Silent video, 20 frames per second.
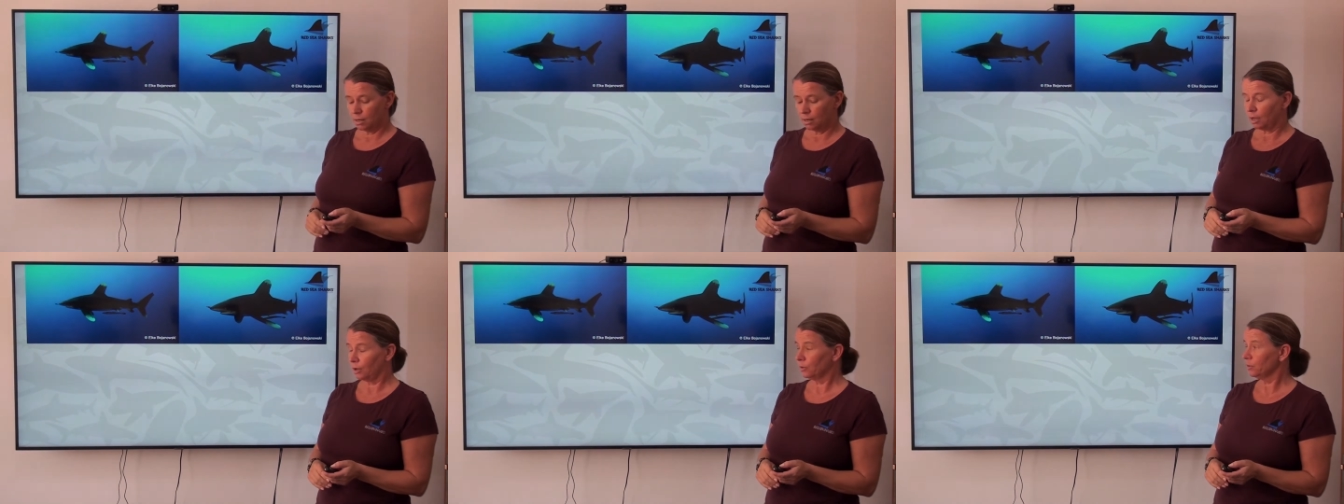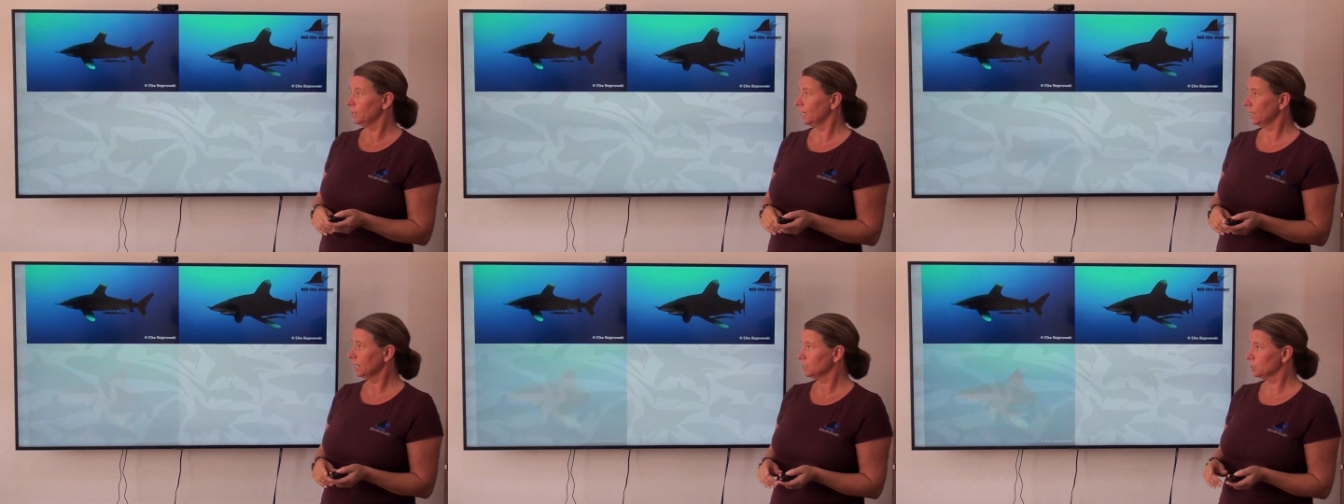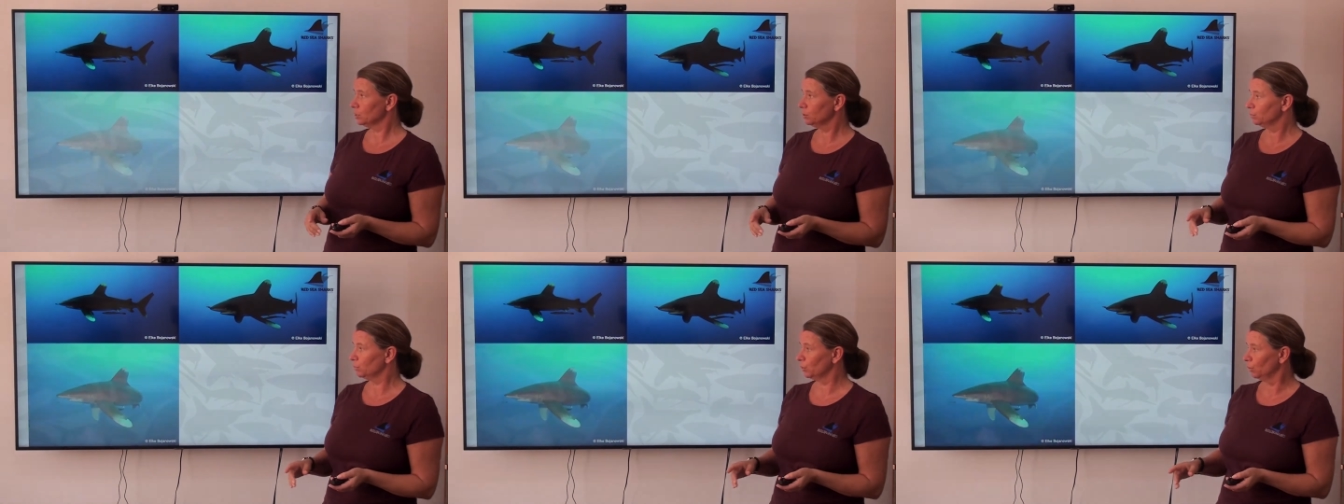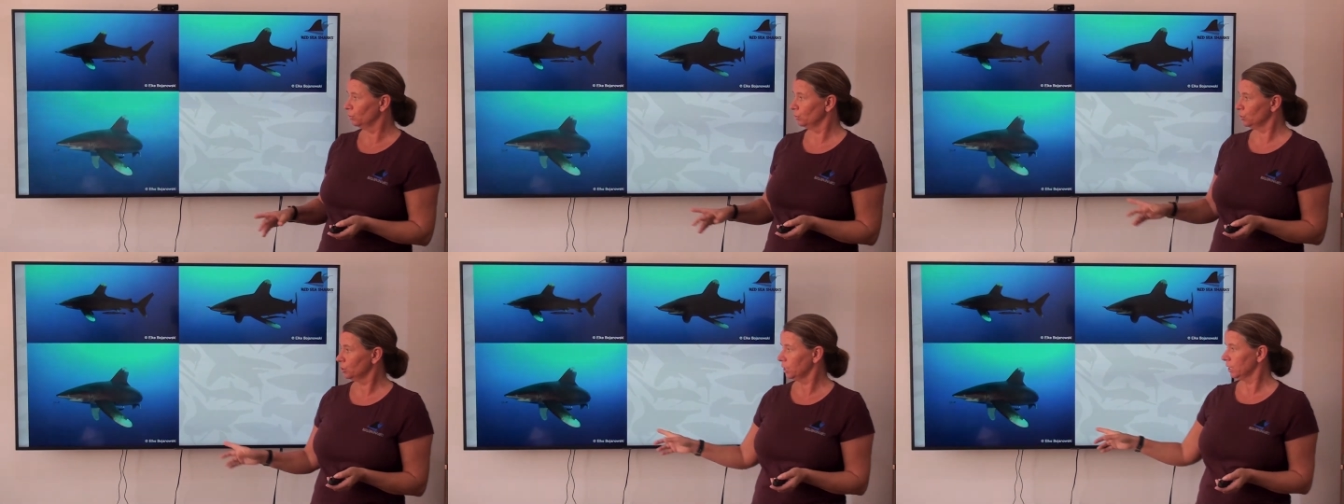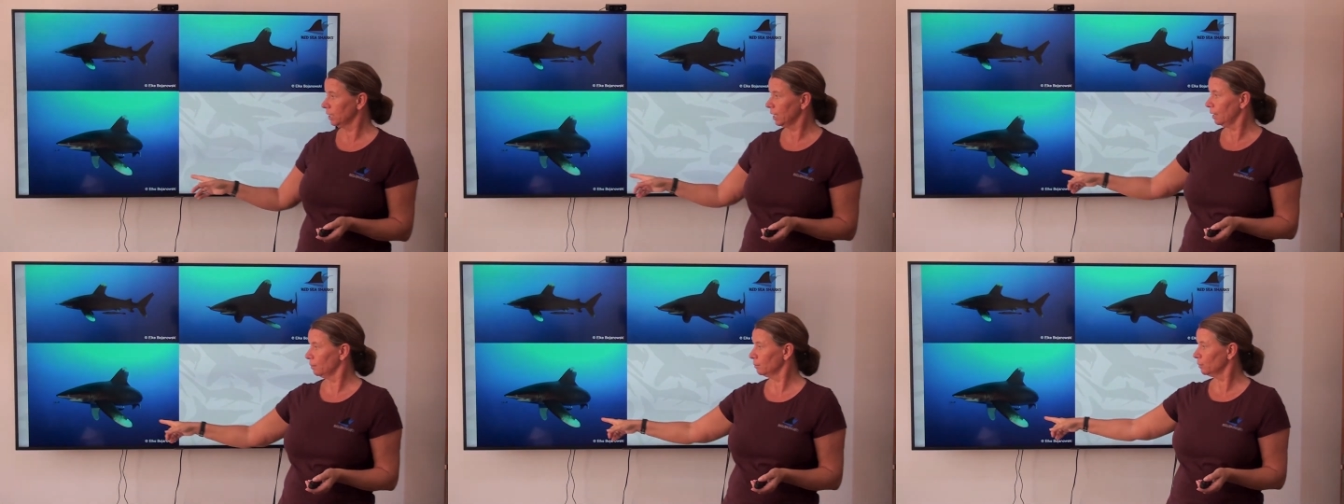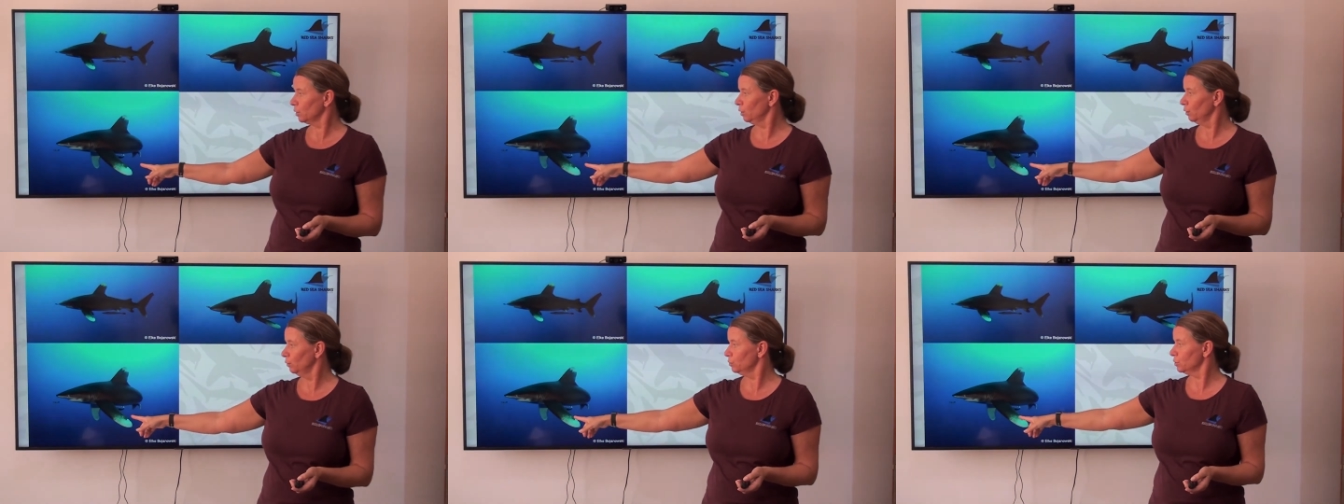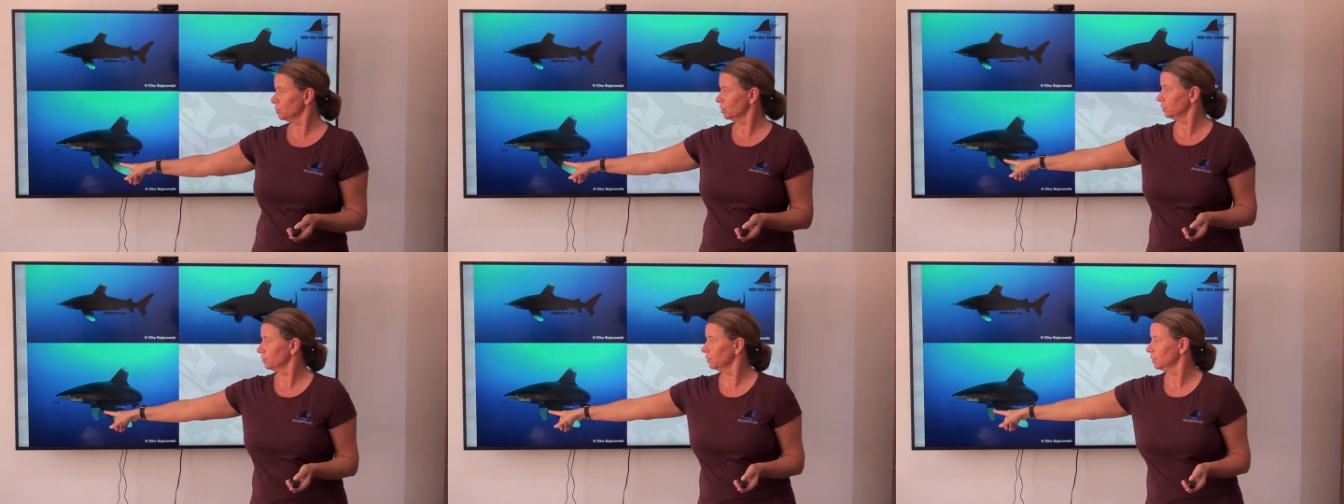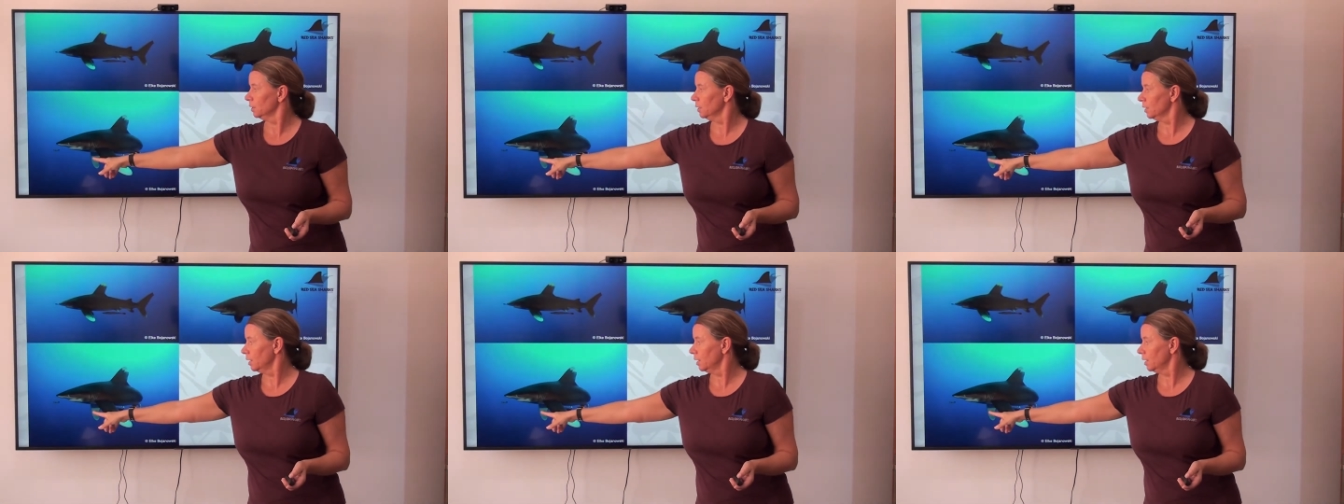Now the next approach, he came closer.